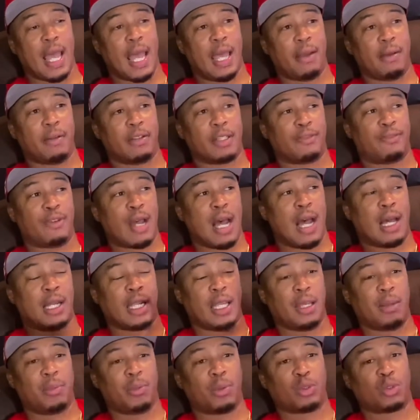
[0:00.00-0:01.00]
and file a
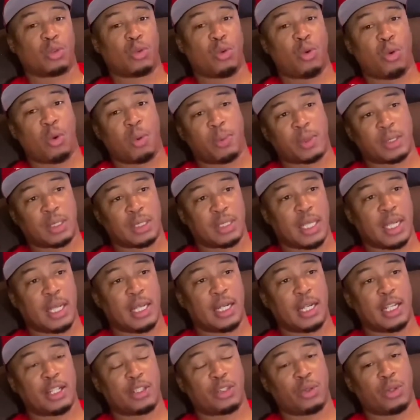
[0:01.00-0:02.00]
habeas corpus saying
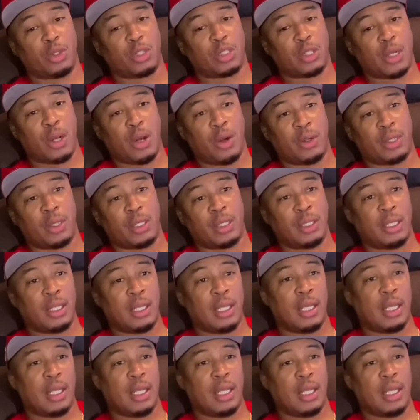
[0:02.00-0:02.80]
that your attorney